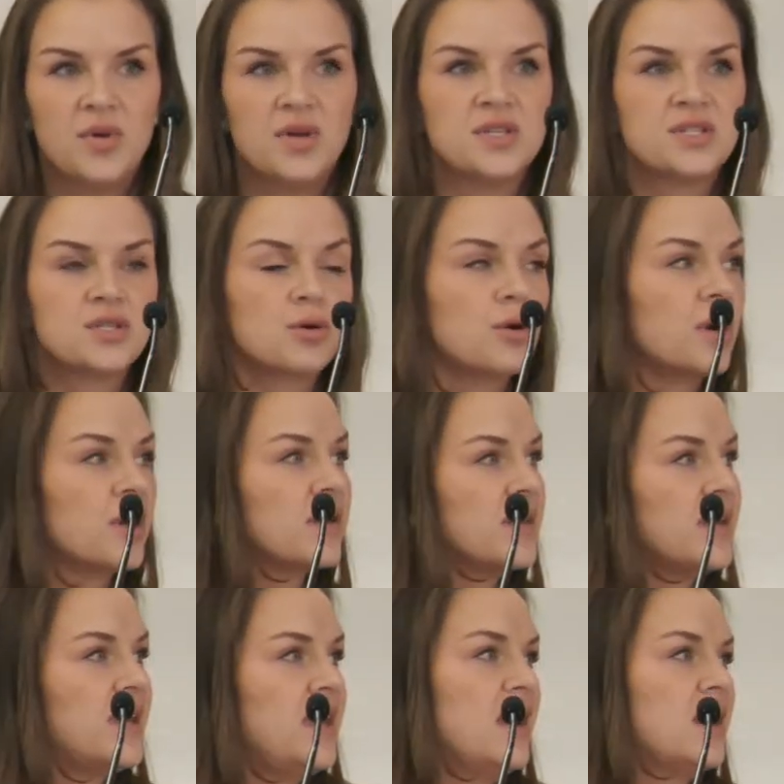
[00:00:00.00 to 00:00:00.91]

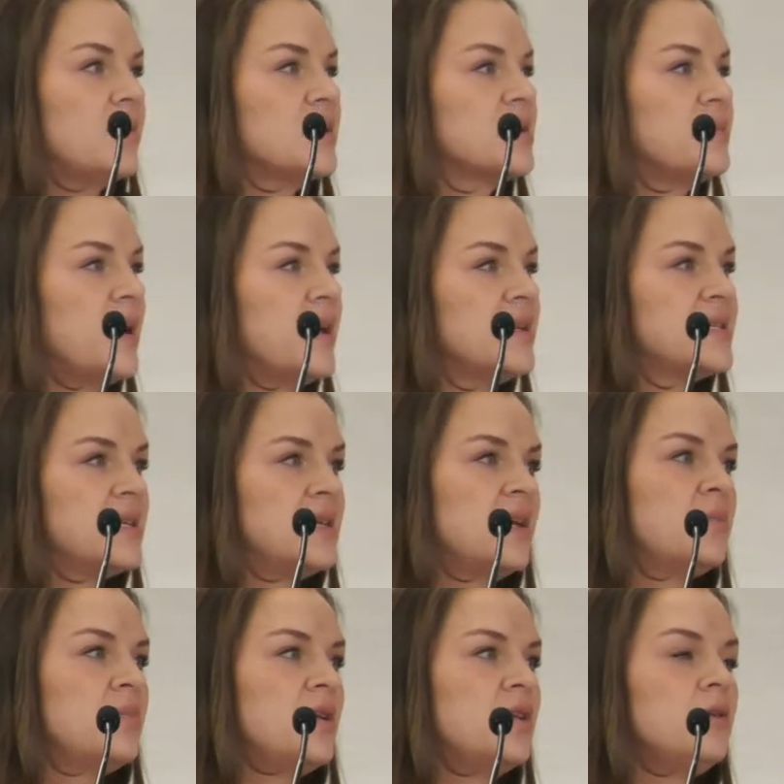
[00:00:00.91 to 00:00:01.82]
Historically, cannabis
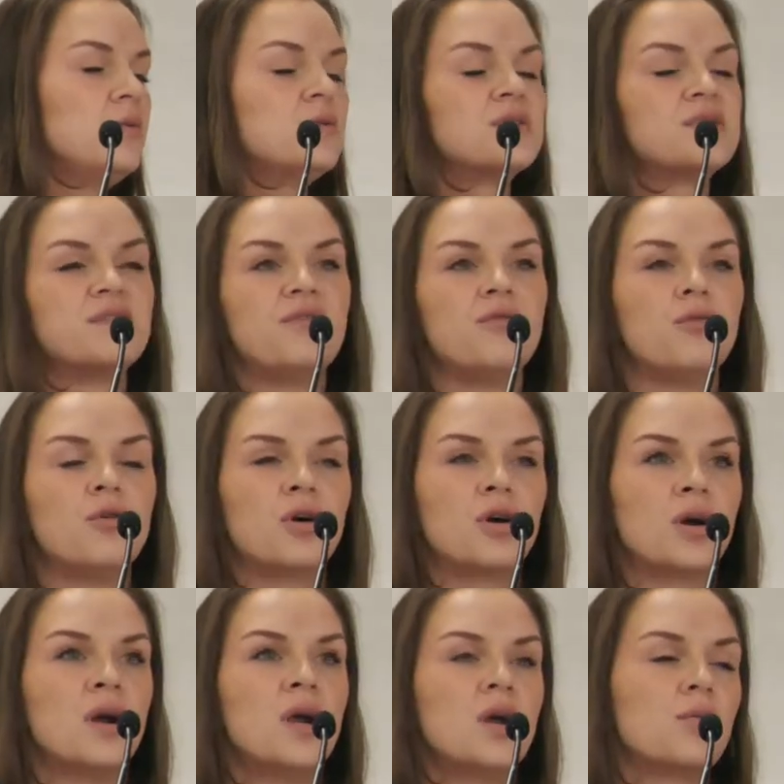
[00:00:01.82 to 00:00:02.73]
medicine had been used
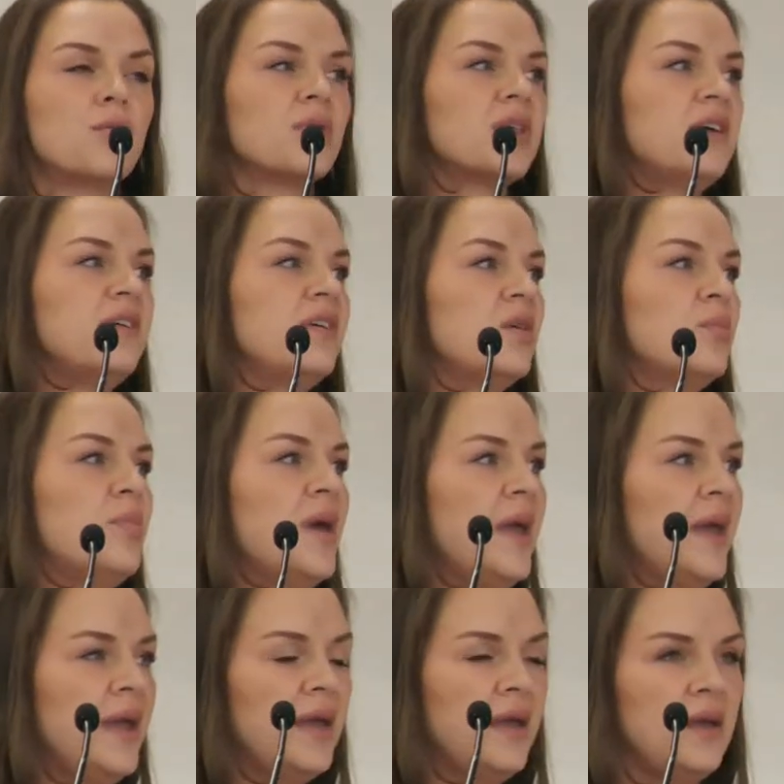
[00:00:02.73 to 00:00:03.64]
for relieving
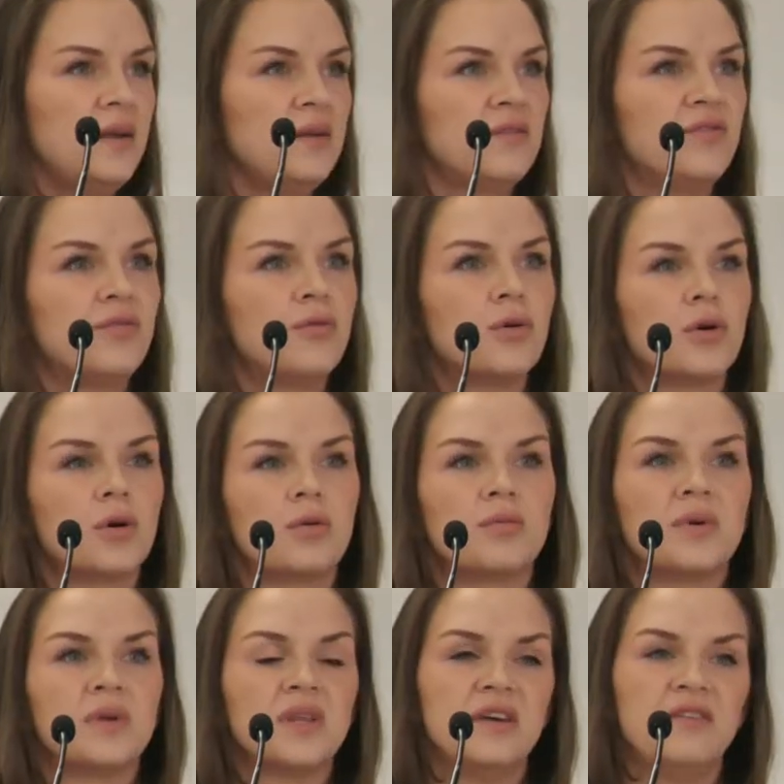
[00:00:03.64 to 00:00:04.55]
pain,
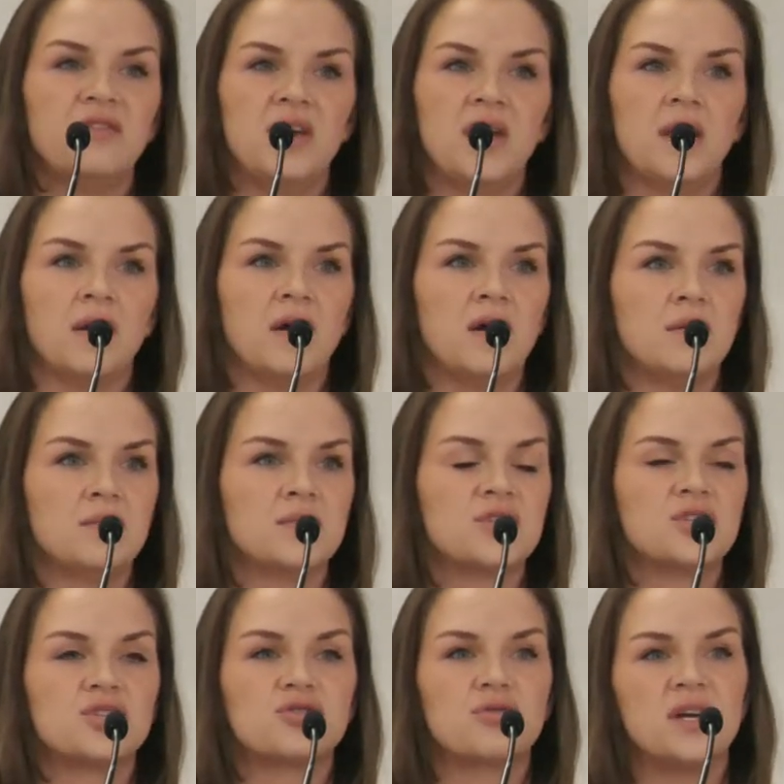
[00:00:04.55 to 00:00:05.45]
for relieving
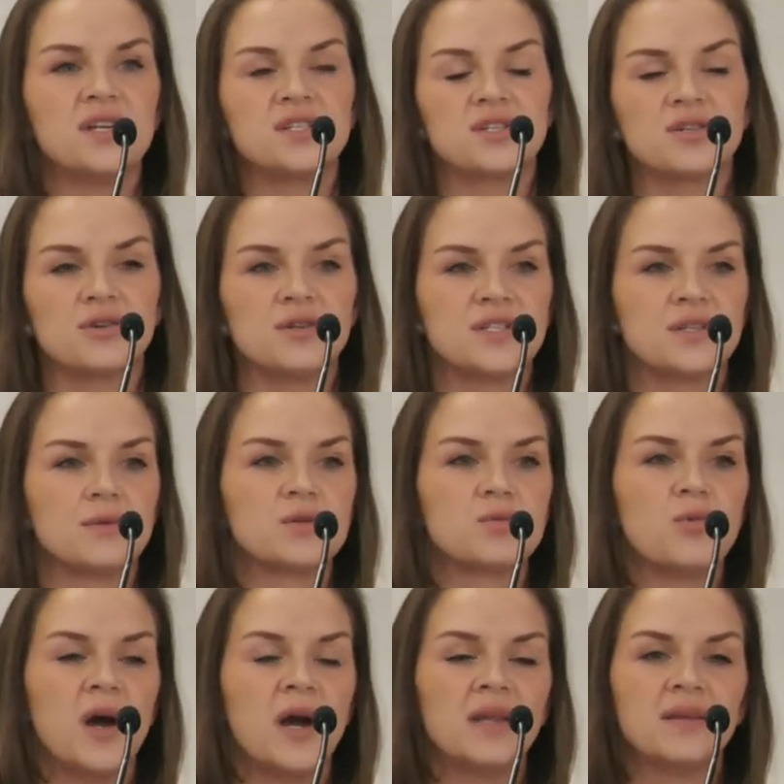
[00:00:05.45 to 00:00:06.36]
stressors. It
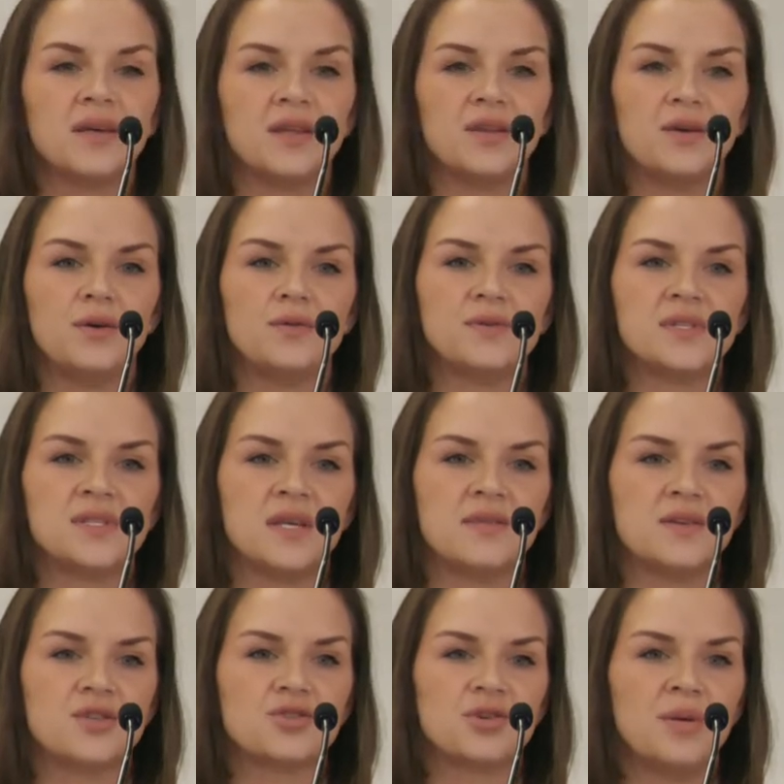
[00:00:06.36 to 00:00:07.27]
was widely used
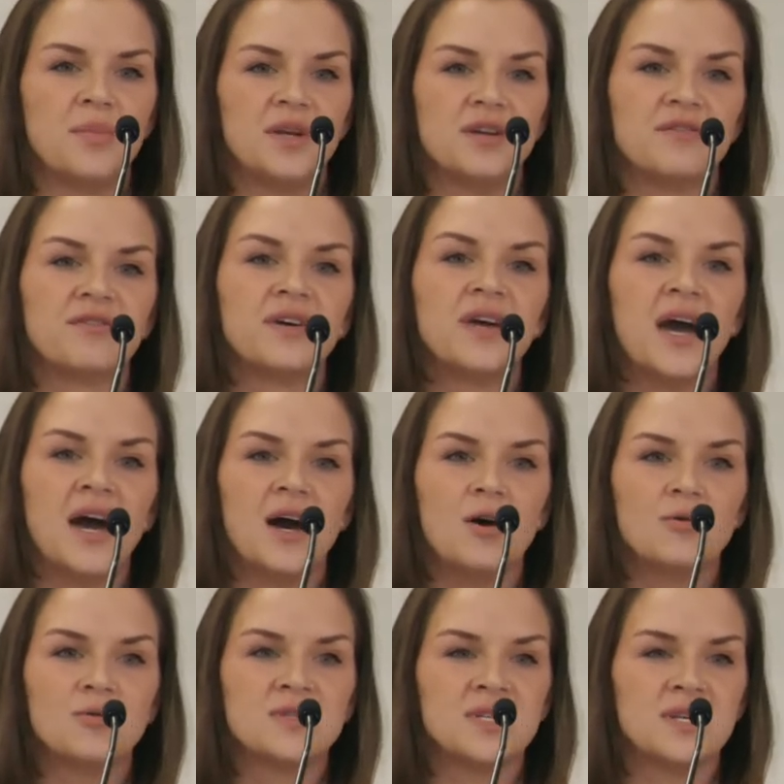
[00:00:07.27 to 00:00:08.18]
in the treatment of
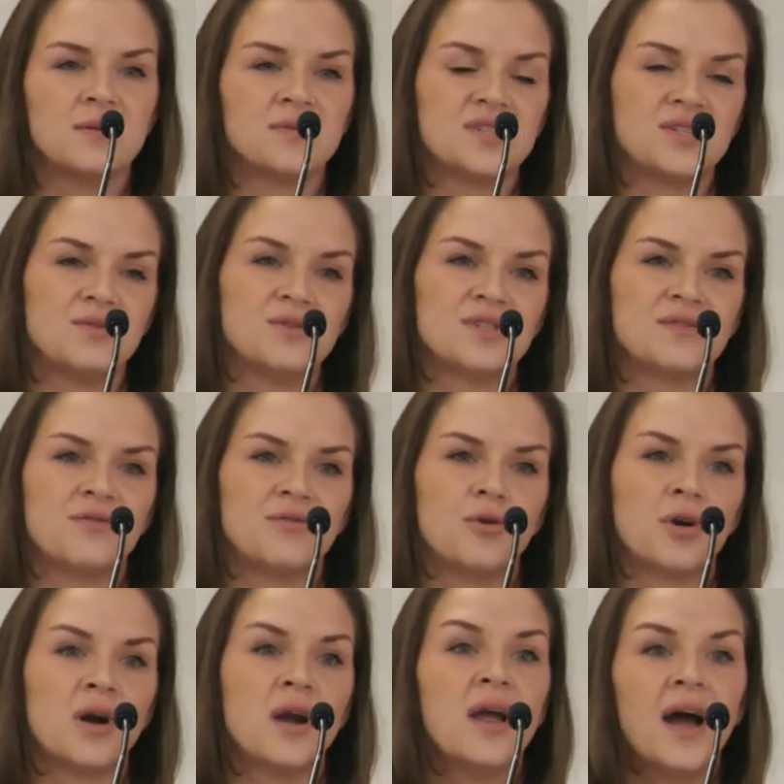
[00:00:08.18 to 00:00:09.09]
gout. It was used
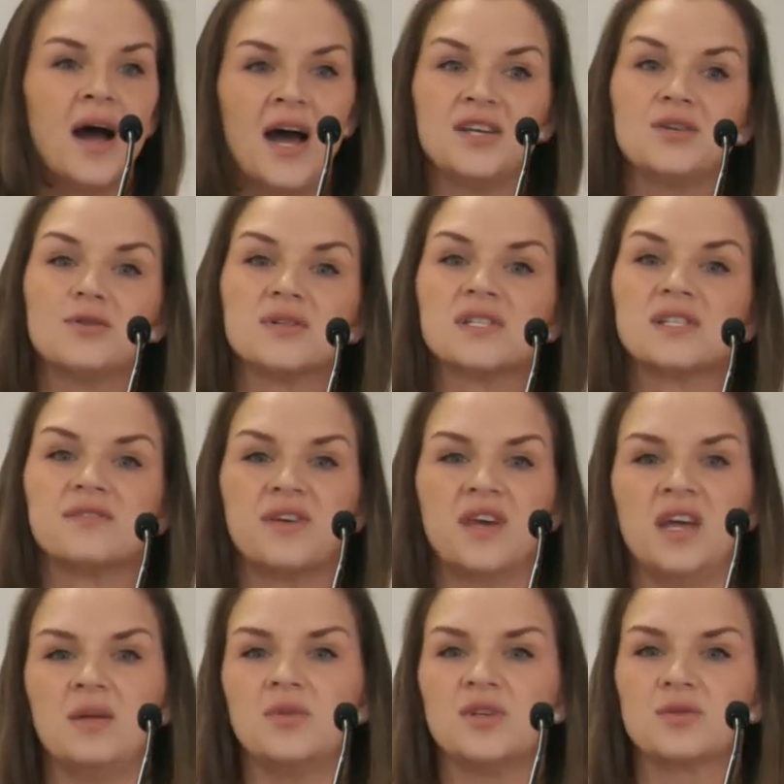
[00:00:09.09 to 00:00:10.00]
for, high doses
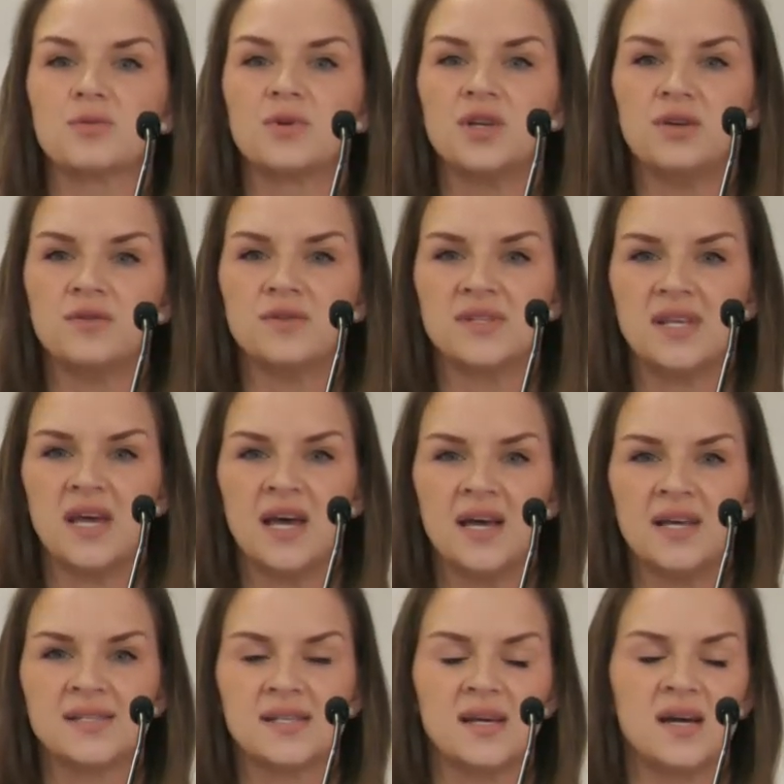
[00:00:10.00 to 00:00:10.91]
of cannabis were used
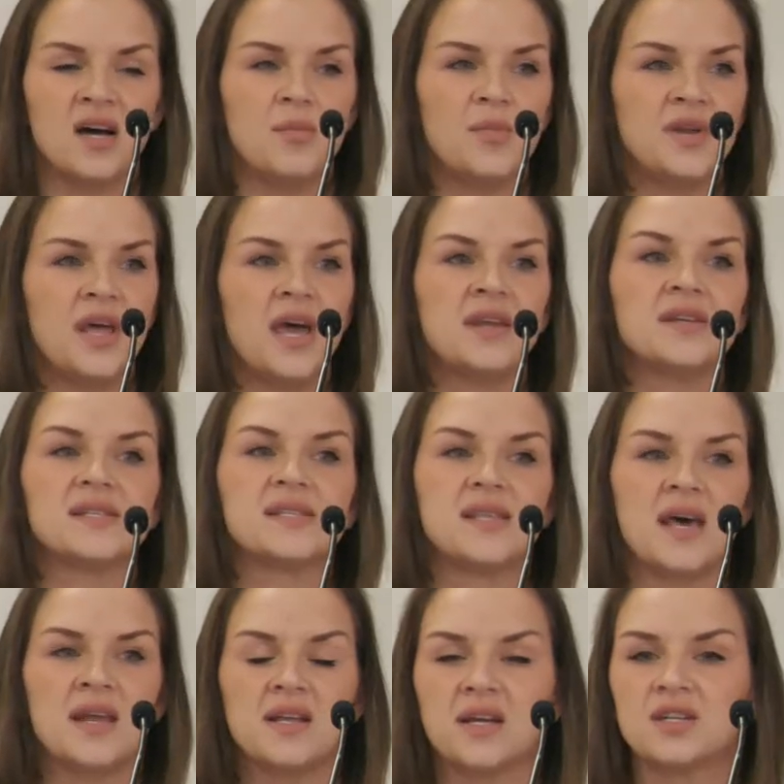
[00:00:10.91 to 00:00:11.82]
as an
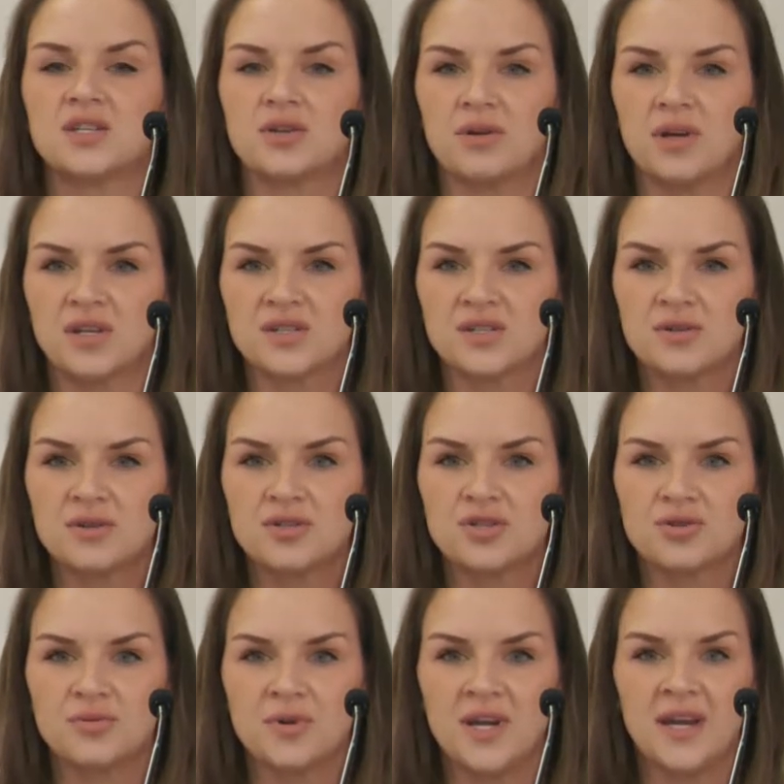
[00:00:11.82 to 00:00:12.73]
anesthetic during
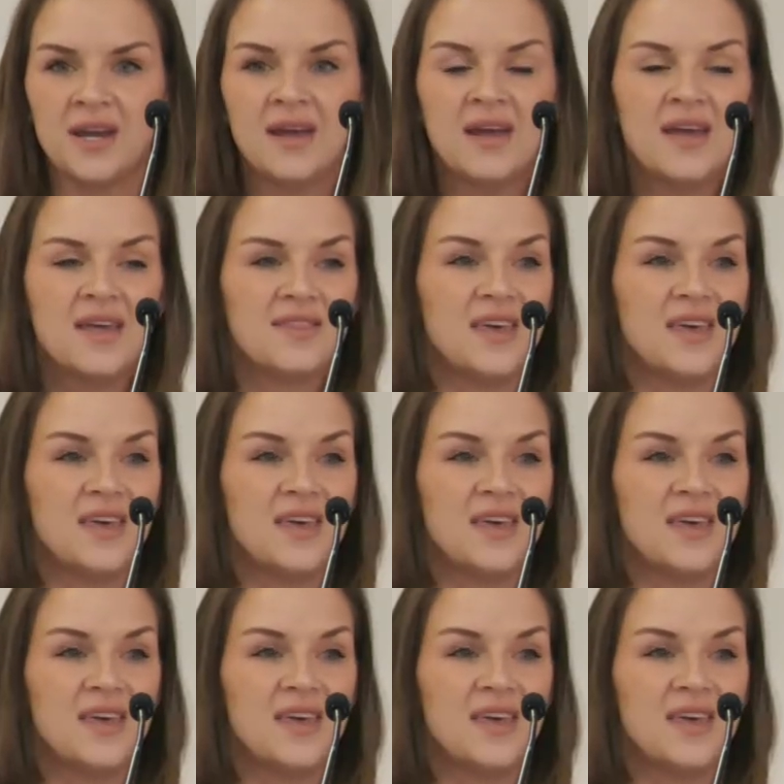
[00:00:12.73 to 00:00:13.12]
surgery.